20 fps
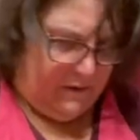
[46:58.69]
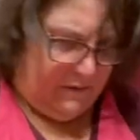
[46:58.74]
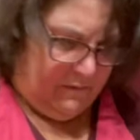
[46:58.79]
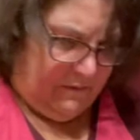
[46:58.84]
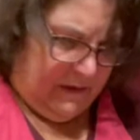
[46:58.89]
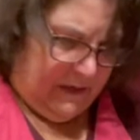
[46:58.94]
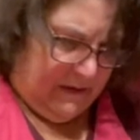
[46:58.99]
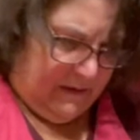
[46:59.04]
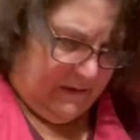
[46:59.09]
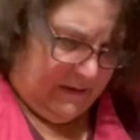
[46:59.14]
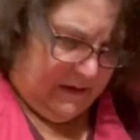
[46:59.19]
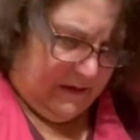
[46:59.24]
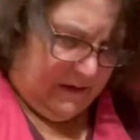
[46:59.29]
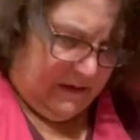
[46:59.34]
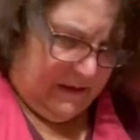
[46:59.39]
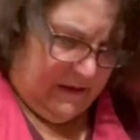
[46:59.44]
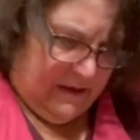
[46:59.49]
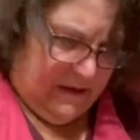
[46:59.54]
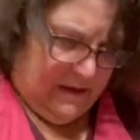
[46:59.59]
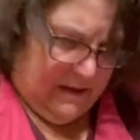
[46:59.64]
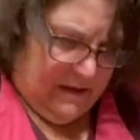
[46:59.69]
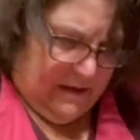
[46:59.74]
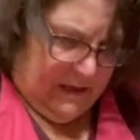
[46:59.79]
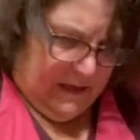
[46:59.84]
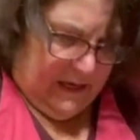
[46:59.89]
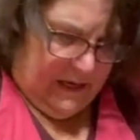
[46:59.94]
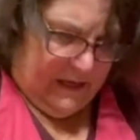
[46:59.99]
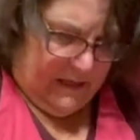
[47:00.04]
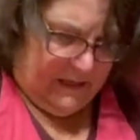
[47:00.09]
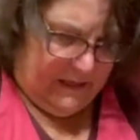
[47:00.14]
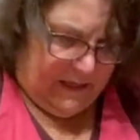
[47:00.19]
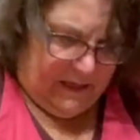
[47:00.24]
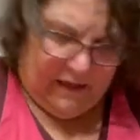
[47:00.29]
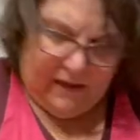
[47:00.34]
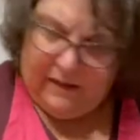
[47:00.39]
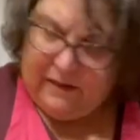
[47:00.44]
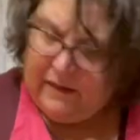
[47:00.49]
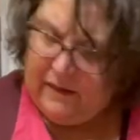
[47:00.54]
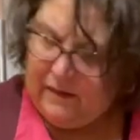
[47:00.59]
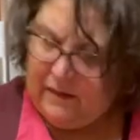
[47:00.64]
around it. Like it's like a
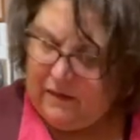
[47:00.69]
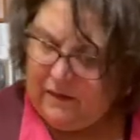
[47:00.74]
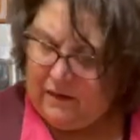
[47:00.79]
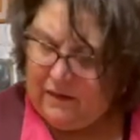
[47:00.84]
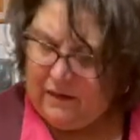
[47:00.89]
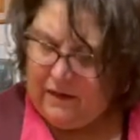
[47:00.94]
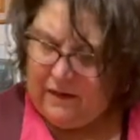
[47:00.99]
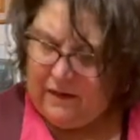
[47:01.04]
little,